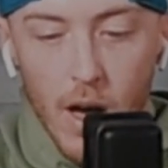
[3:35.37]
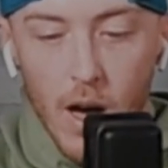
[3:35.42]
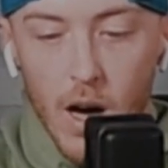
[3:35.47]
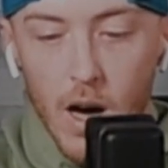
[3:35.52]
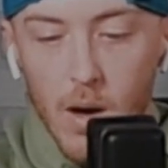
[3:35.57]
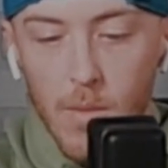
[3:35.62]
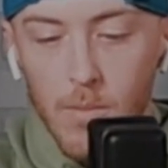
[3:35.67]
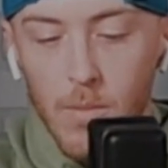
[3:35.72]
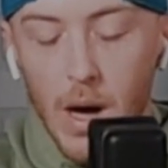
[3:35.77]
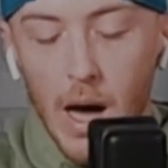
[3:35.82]

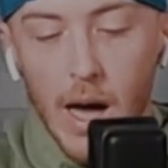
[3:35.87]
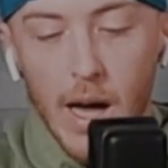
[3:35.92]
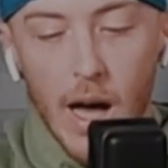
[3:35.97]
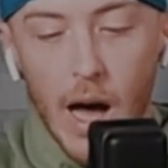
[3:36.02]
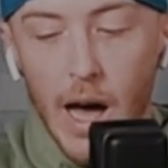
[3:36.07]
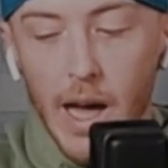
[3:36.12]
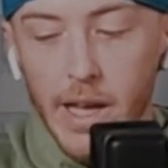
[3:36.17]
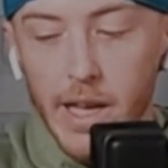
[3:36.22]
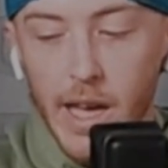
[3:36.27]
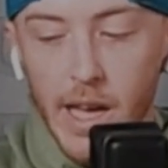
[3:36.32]

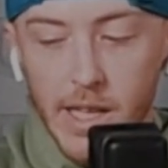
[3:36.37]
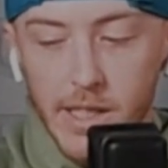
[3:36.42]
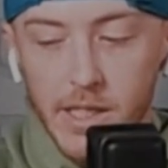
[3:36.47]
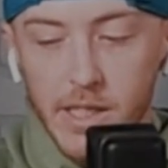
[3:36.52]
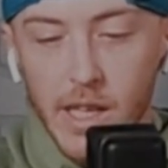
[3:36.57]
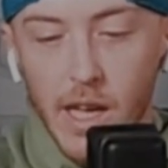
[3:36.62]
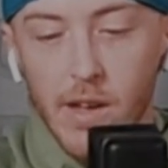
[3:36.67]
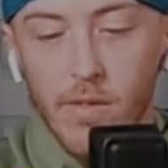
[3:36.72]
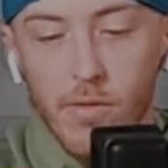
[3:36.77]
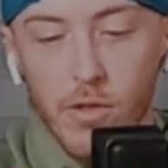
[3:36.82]
I can't
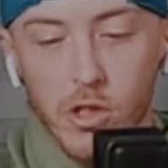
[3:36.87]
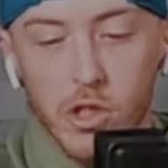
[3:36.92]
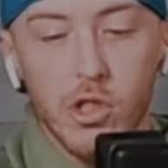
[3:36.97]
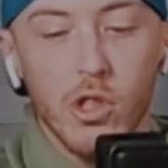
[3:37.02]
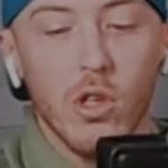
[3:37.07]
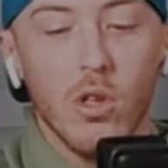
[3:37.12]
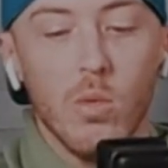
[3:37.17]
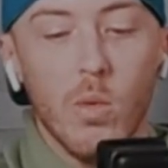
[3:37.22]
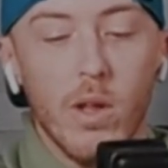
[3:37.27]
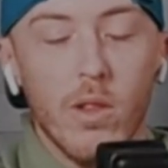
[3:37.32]
say for
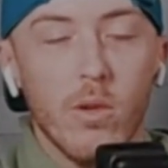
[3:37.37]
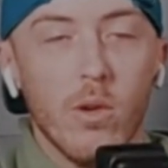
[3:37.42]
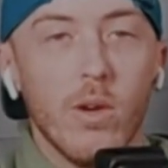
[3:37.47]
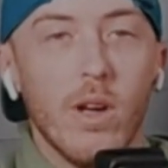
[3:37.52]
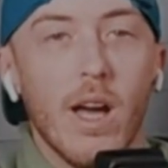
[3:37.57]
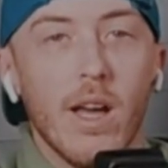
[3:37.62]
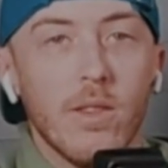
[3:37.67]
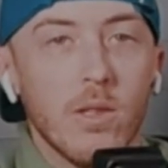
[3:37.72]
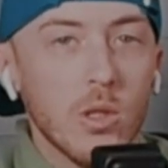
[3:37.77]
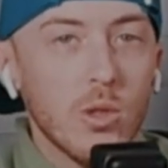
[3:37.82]
sure whether or
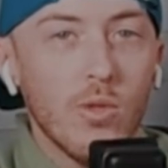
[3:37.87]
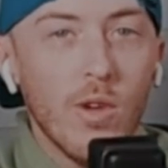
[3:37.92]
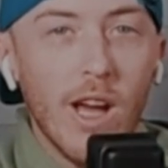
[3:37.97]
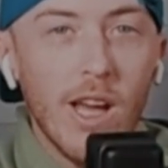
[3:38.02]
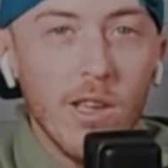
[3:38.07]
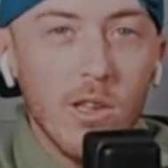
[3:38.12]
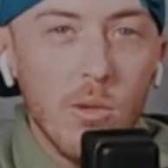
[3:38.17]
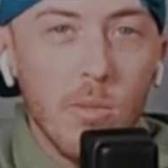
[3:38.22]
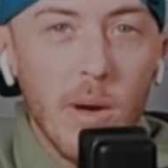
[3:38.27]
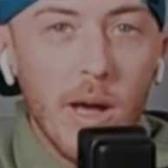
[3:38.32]
not there's
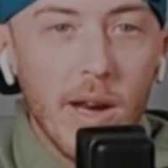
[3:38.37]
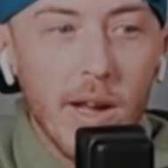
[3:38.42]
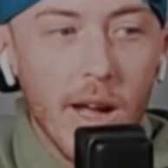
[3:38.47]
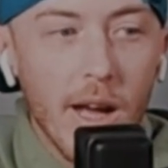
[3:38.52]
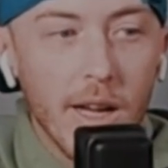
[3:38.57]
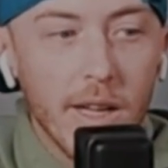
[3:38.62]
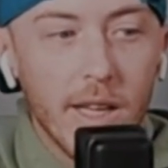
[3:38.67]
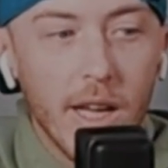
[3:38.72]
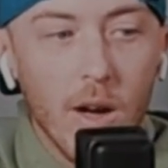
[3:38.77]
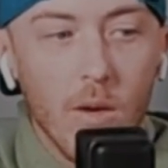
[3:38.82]
value betting
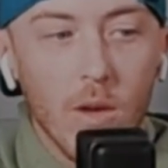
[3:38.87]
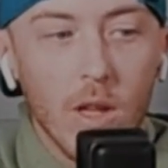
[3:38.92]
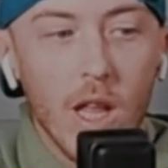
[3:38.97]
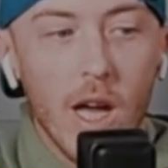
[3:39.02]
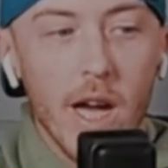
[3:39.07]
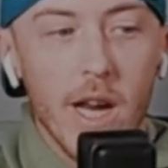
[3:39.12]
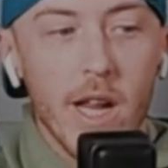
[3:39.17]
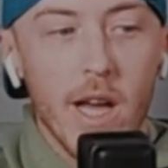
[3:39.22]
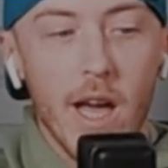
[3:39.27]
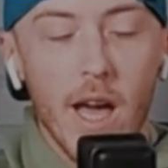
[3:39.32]
on
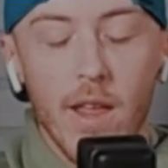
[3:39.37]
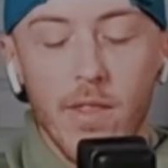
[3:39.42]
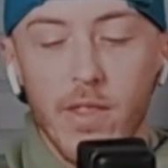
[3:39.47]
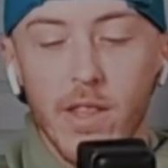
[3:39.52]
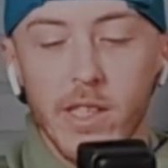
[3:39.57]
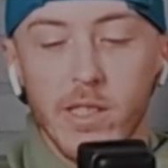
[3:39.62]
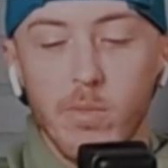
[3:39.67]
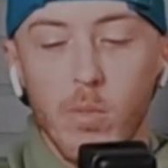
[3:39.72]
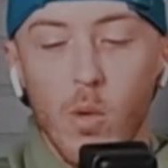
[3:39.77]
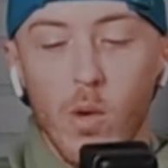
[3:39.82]
Carolina at
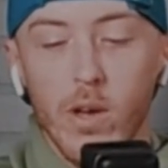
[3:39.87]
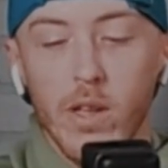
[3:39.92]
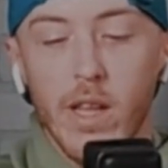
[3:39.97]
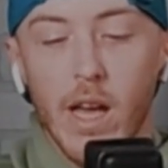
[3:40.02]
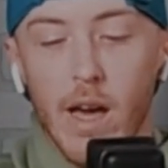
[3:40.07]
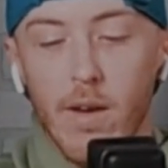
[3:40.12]
this point.